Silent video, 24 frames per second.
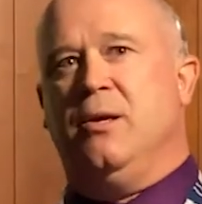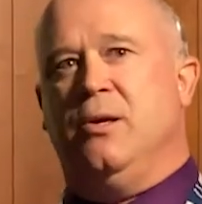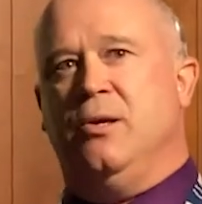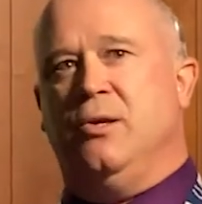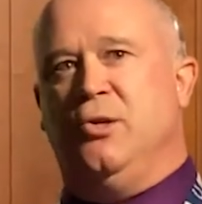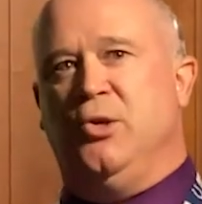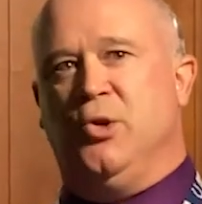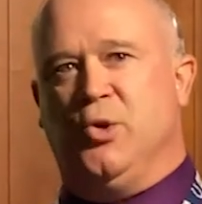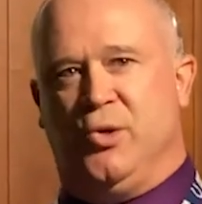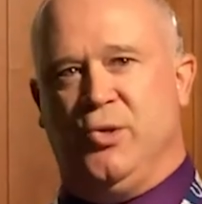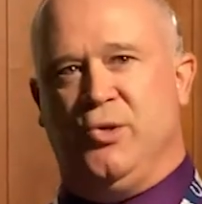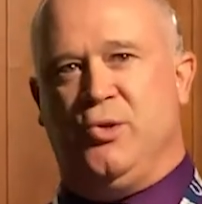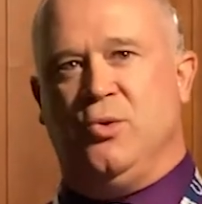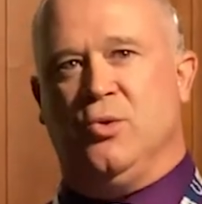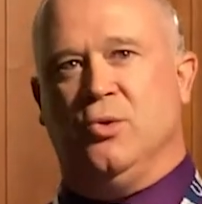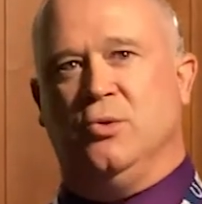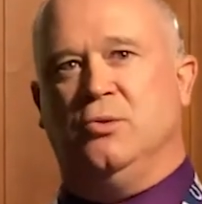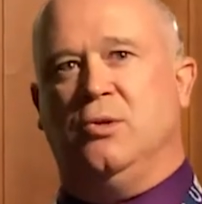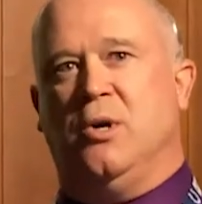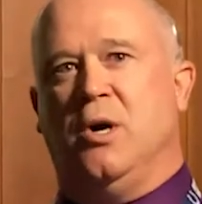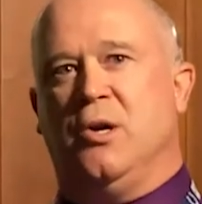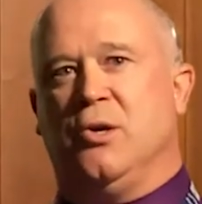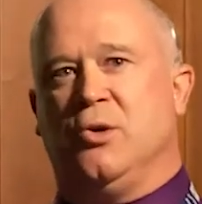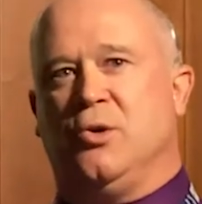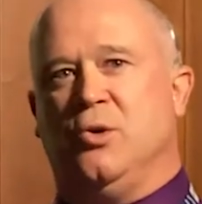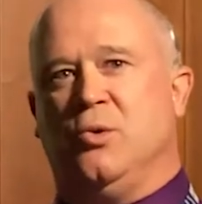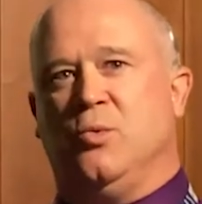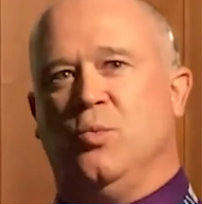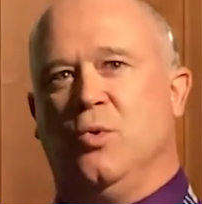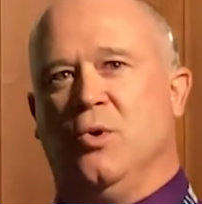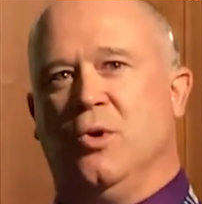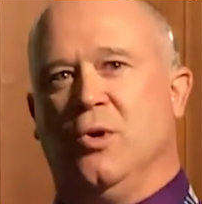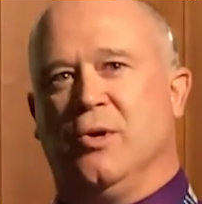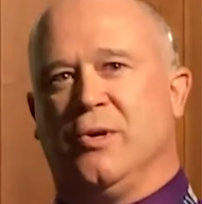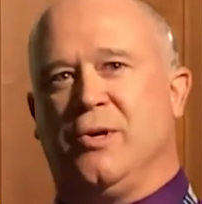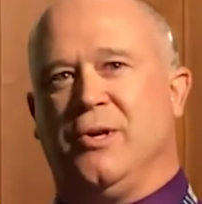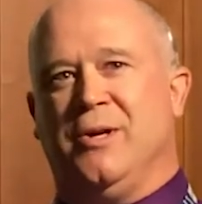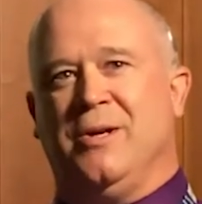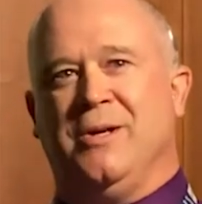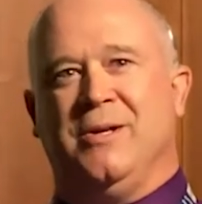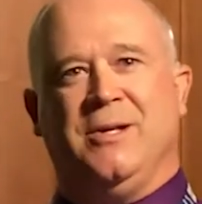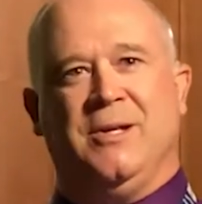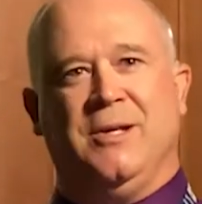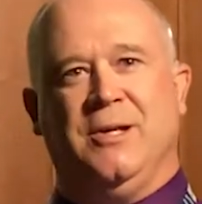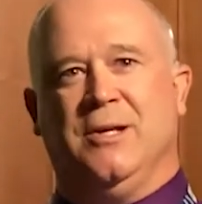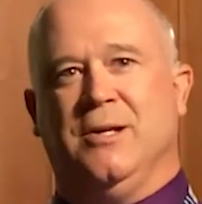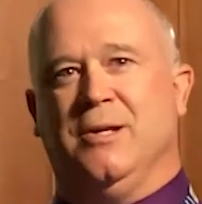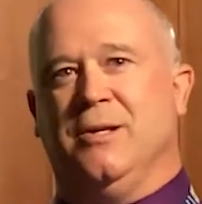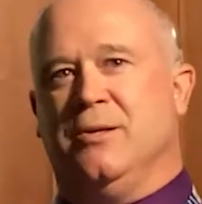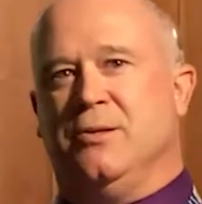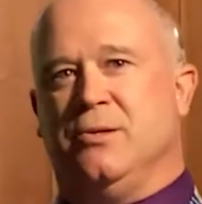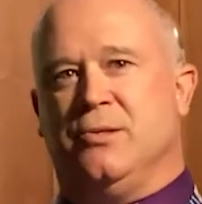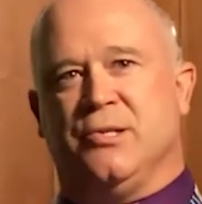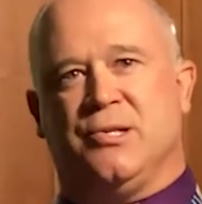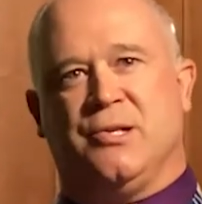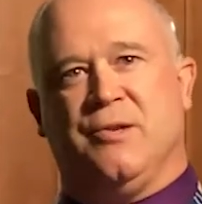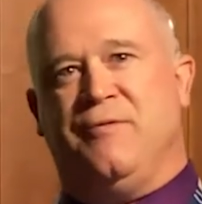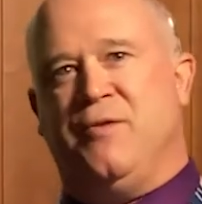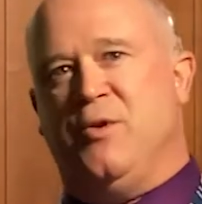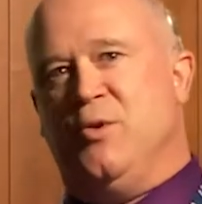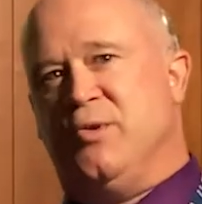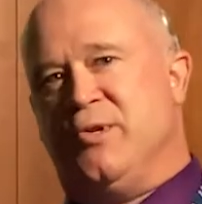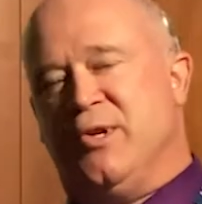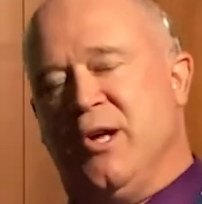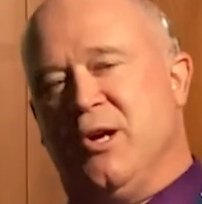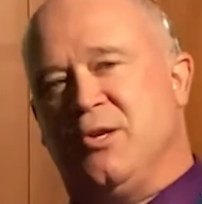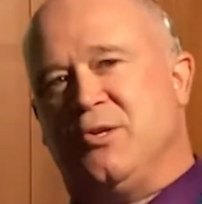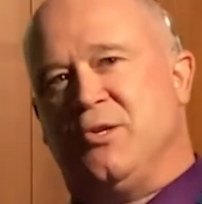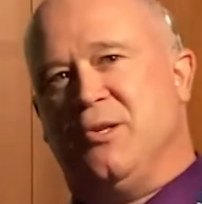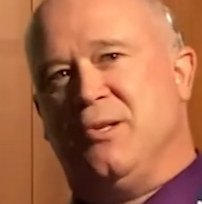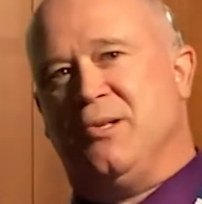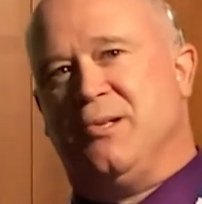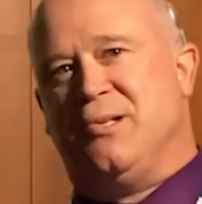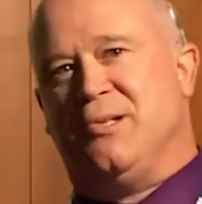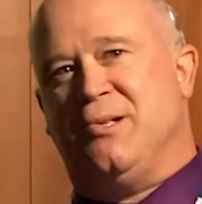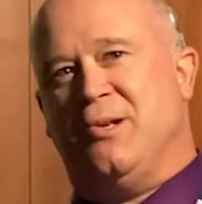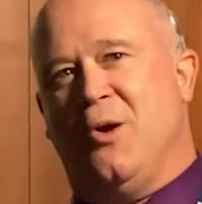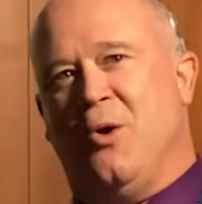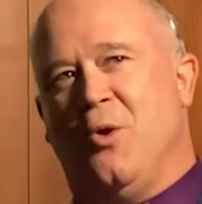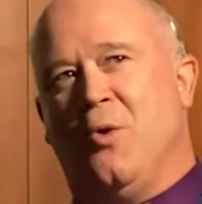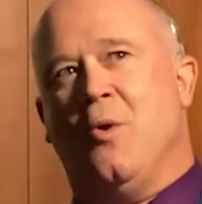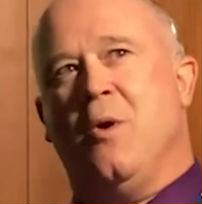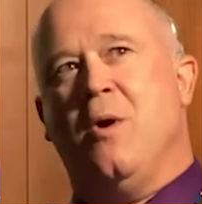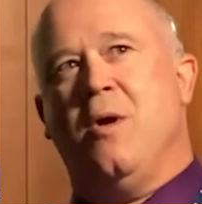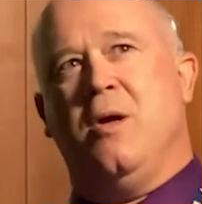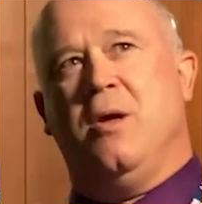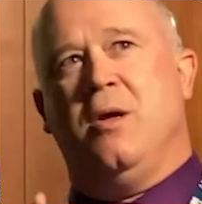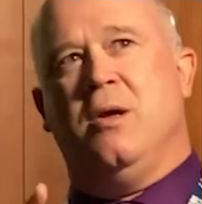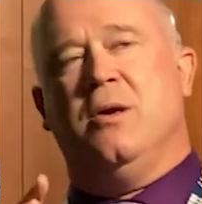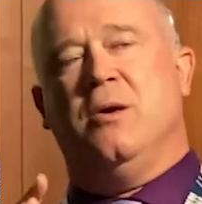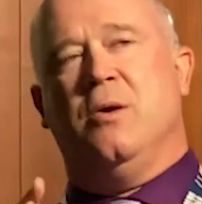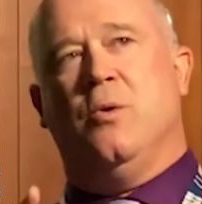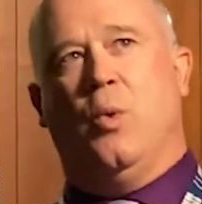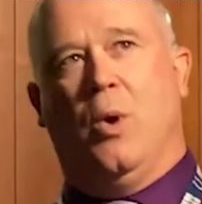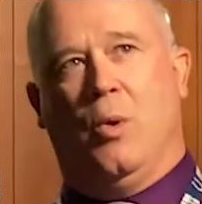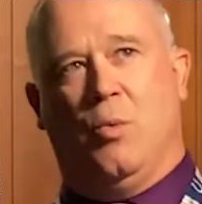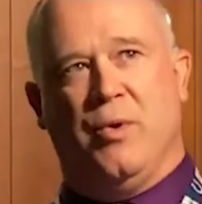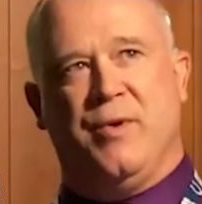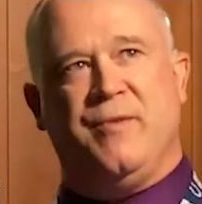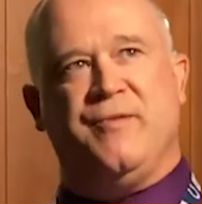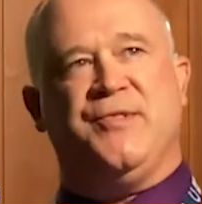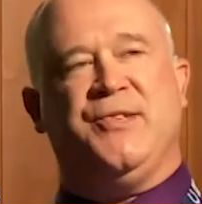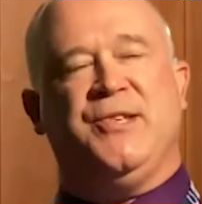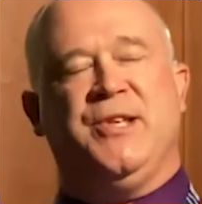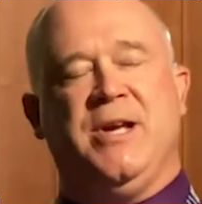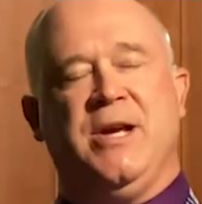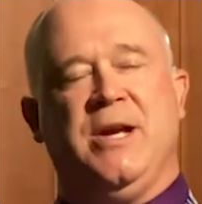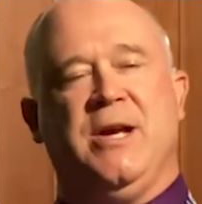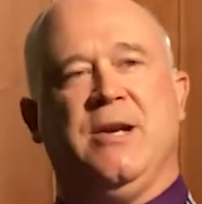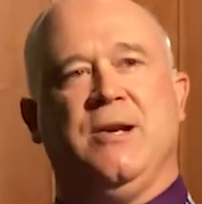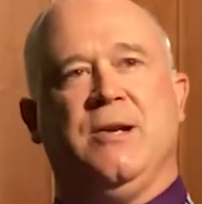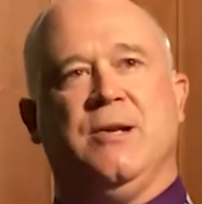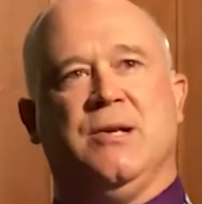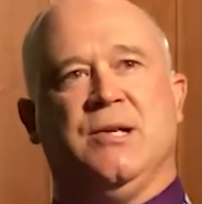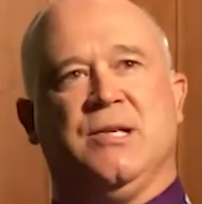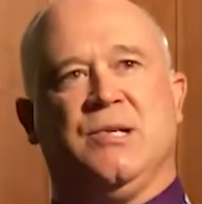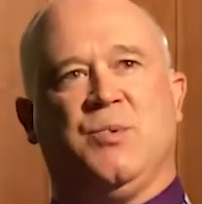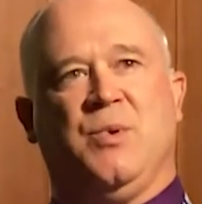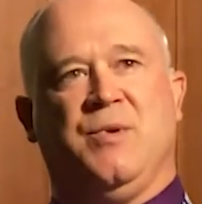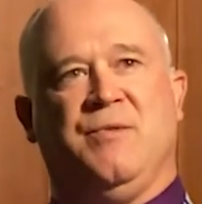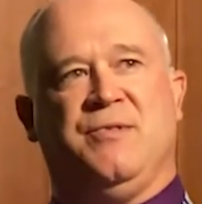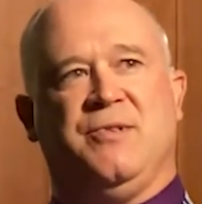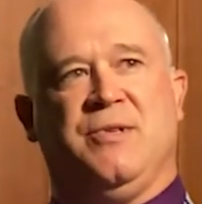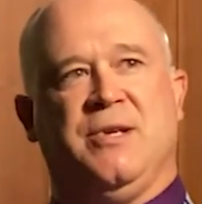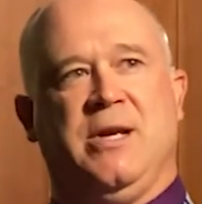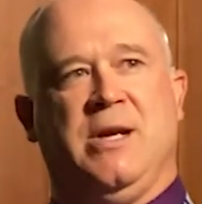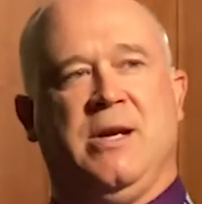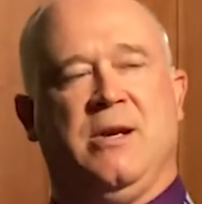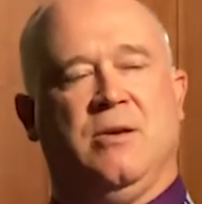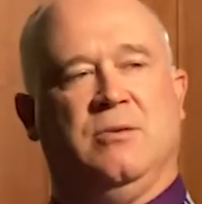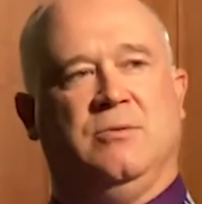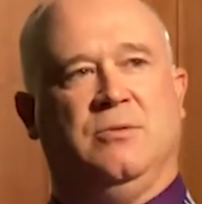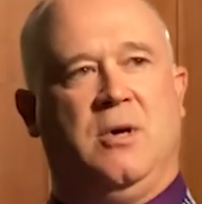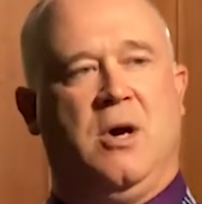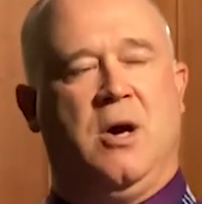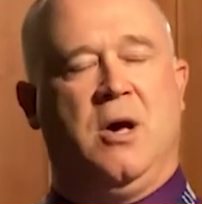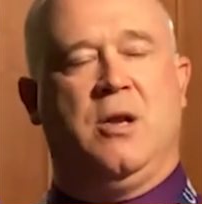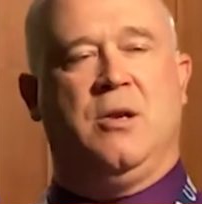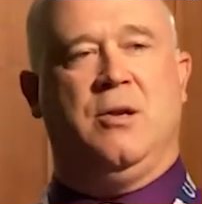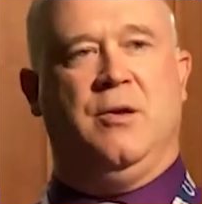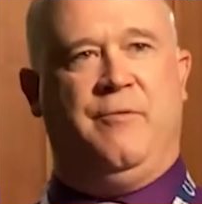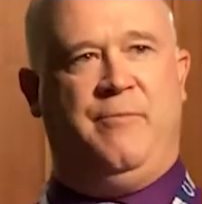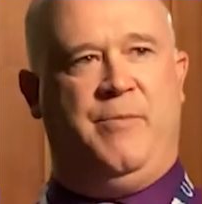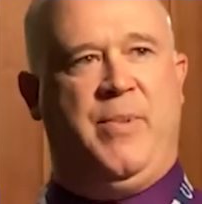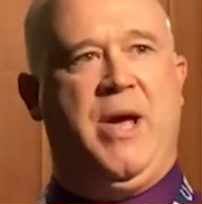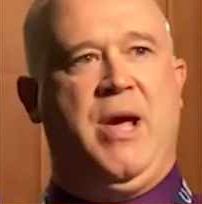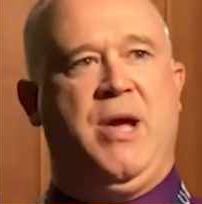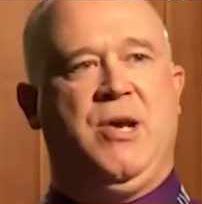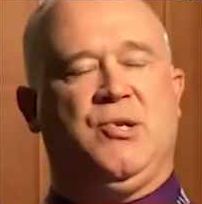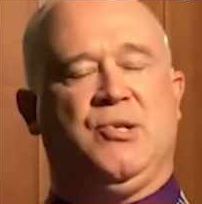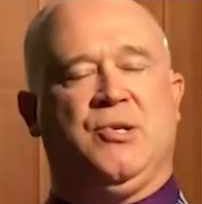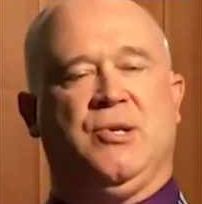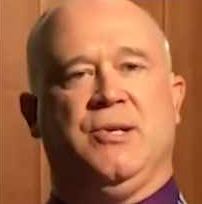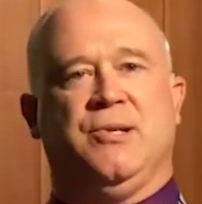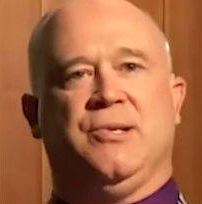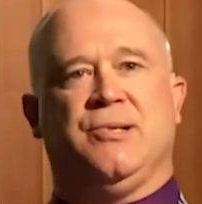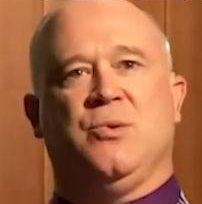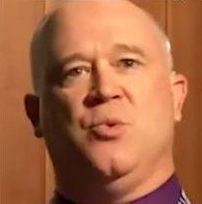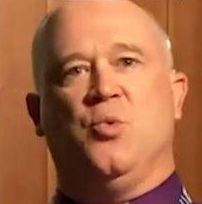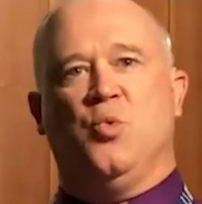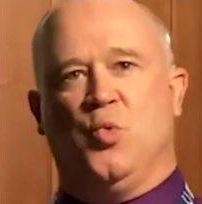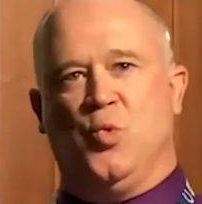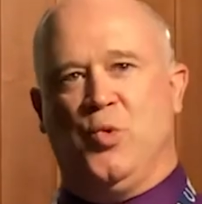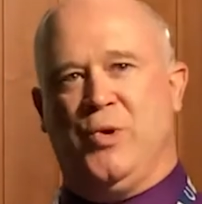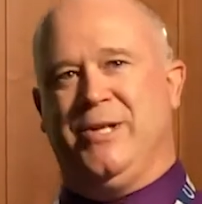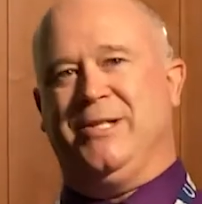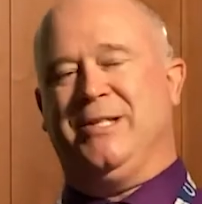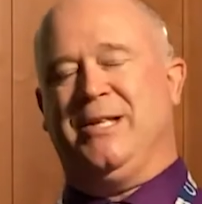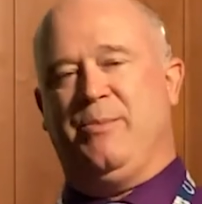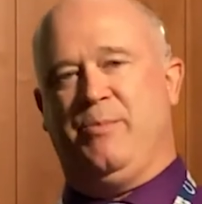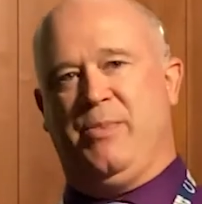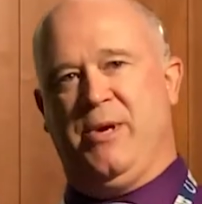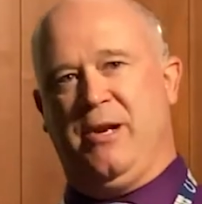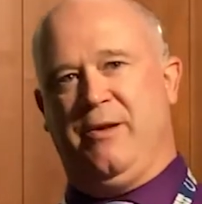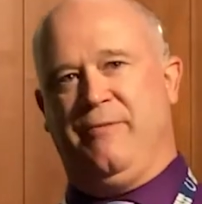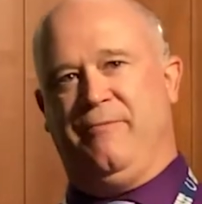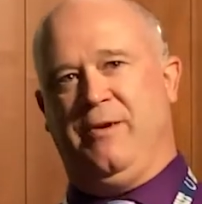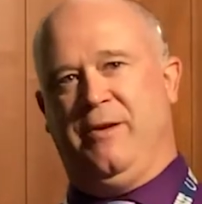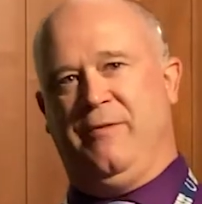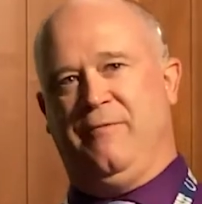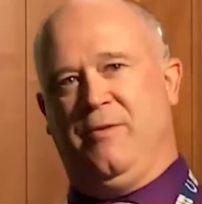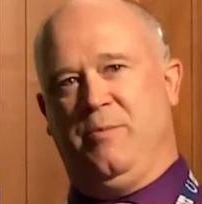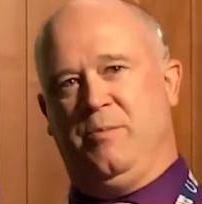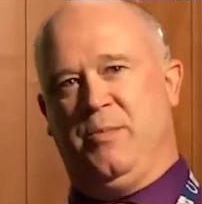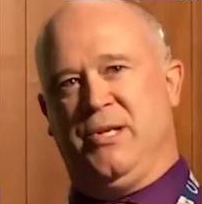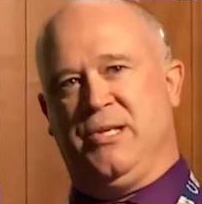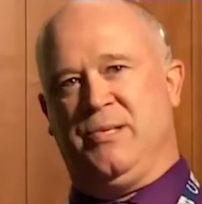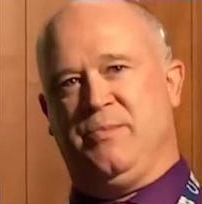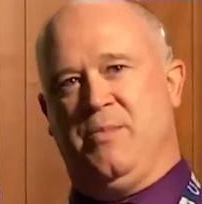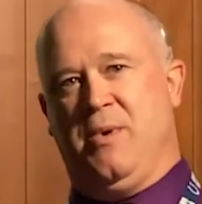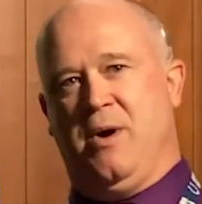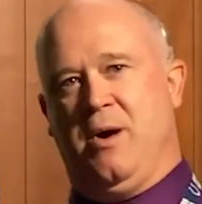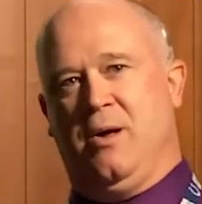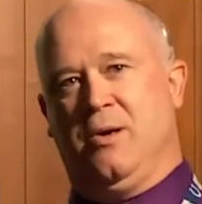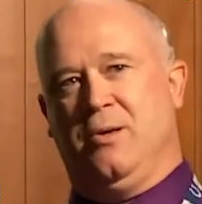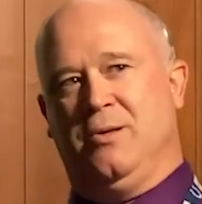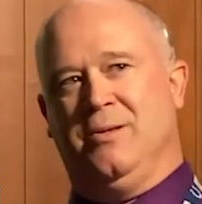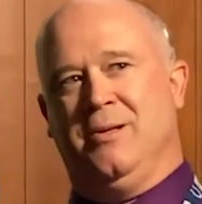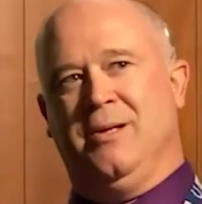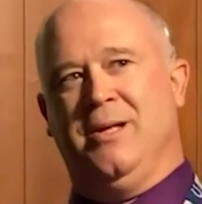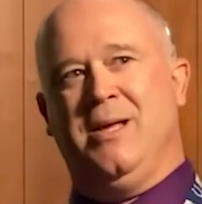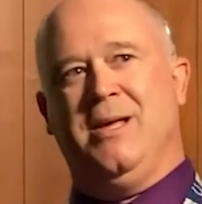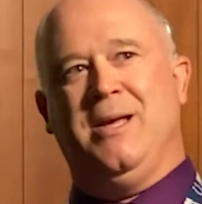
You could do a lot of good work in just a few sessions. So what we've seen is we've seen a lot of patients really benefit from this model.